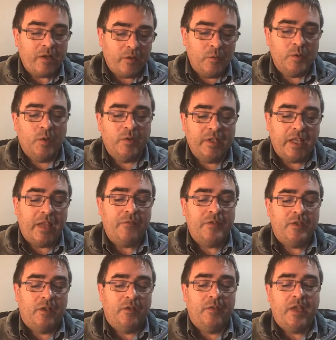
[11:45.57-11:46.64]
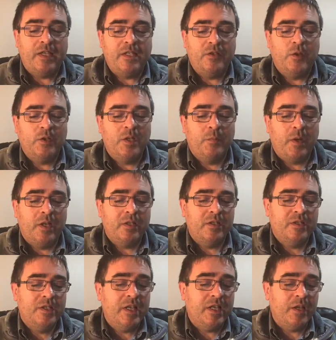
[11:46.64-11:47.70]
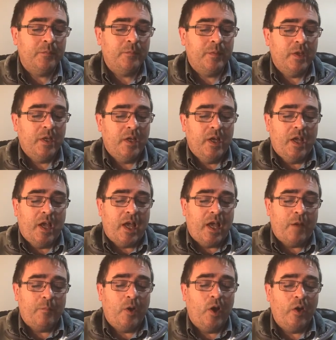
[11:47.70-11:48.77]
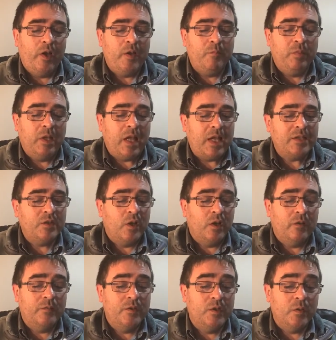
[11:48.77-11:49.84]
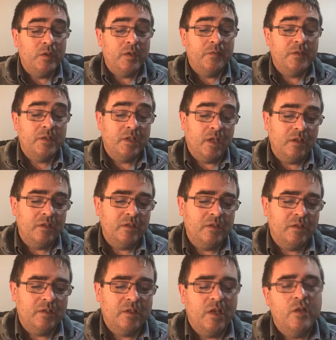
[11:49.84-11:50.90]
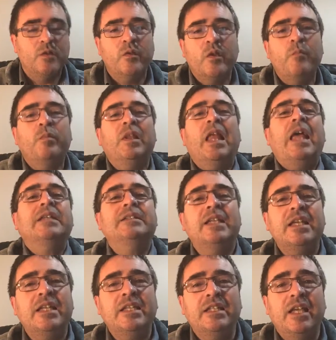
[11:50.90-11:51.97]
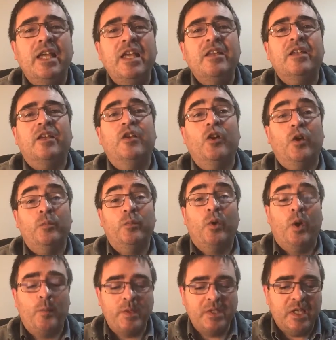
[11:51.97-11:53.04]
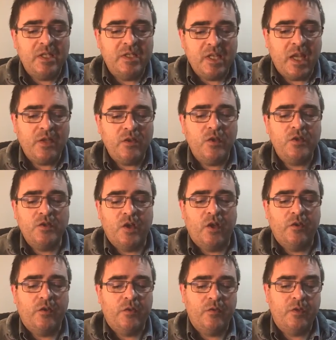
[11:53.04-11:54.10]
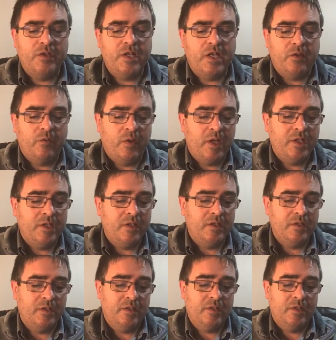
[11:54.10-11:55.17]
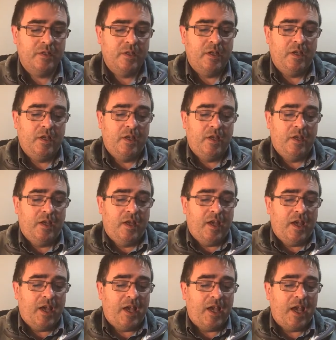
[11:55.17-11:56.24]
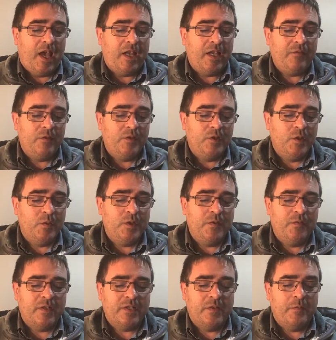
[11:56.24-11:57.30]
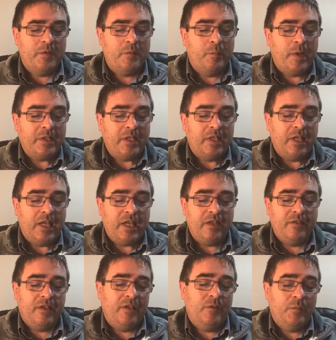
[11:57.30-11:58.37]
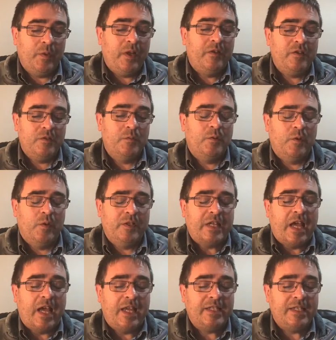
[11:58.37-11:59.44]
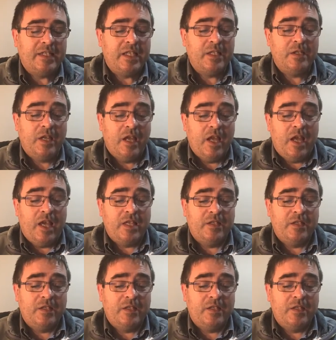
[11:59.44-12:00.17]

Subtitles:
The writer goes on to tell us all the things. He talks about Jacob, how he blessed all of Joseph's sons. So the blessing that God promised continues down through the generations. And even Joseph, as he's about to leave, you know, when he's going to die, he said to